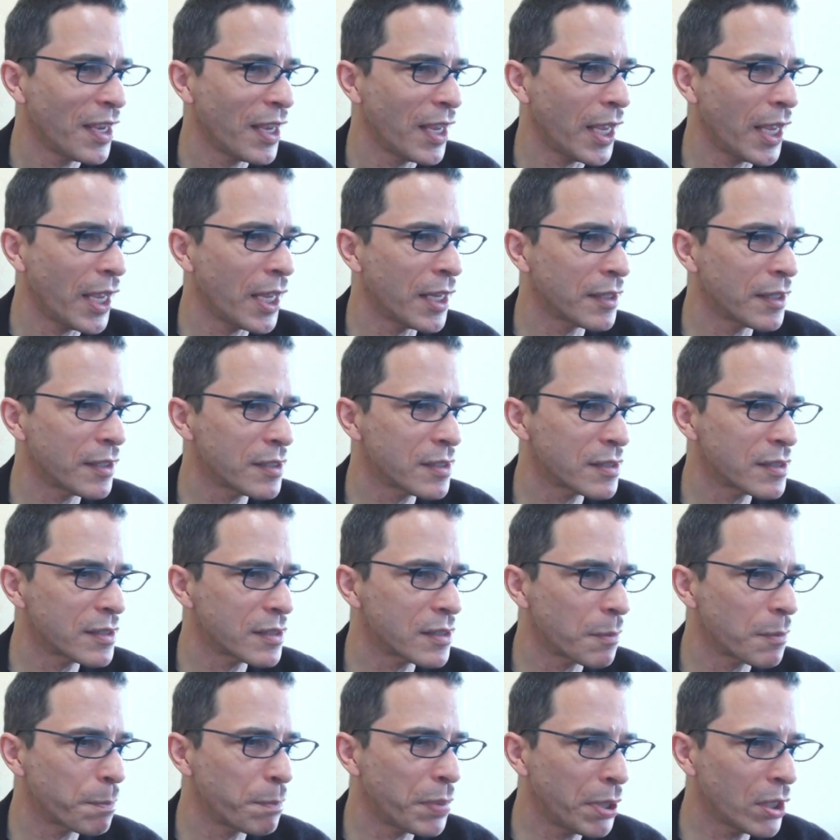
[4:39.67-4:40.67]
And this is
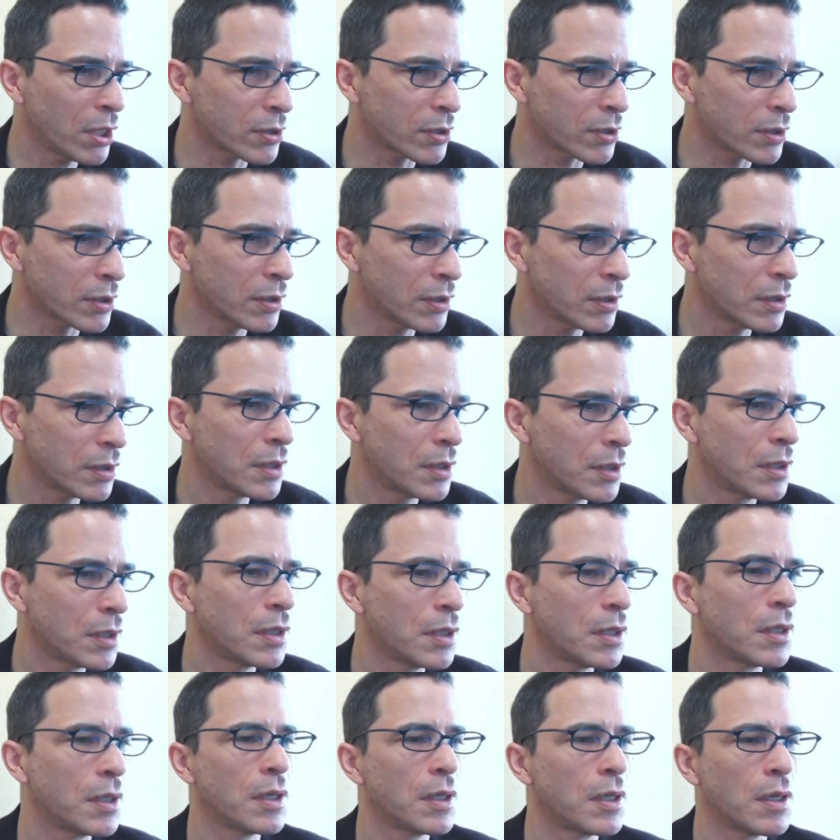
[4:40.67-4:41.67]
the pillar
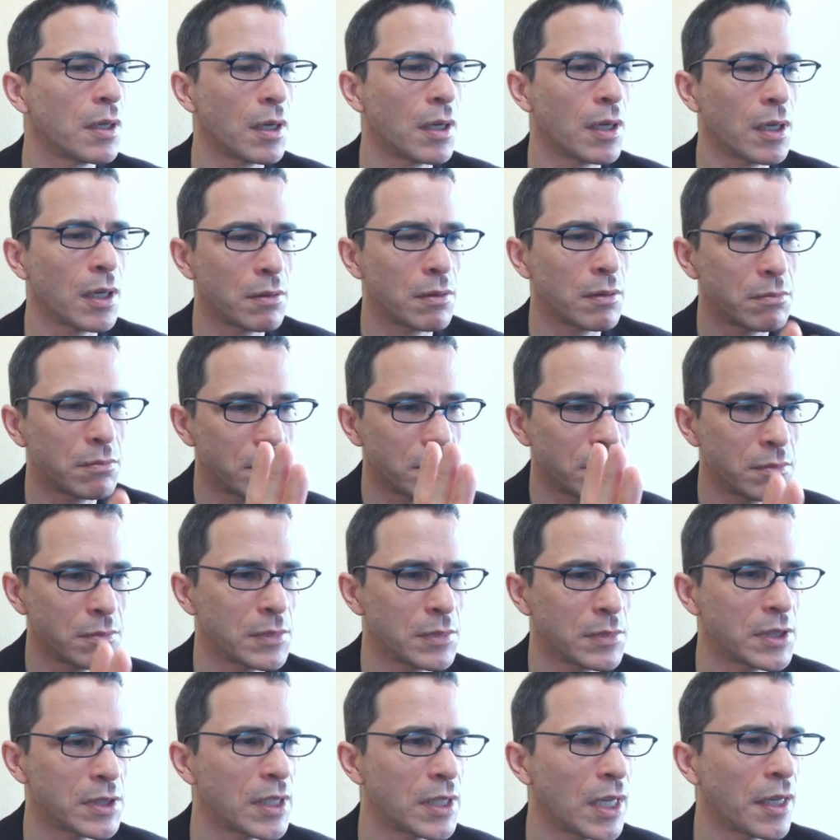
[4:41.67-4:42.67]

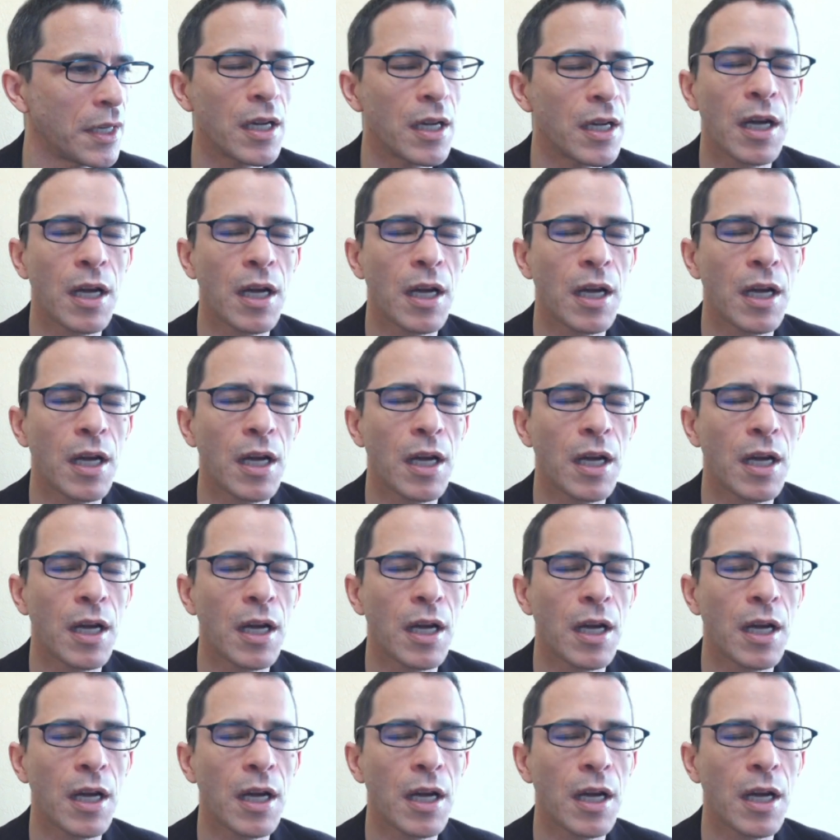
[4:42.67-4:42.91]
standing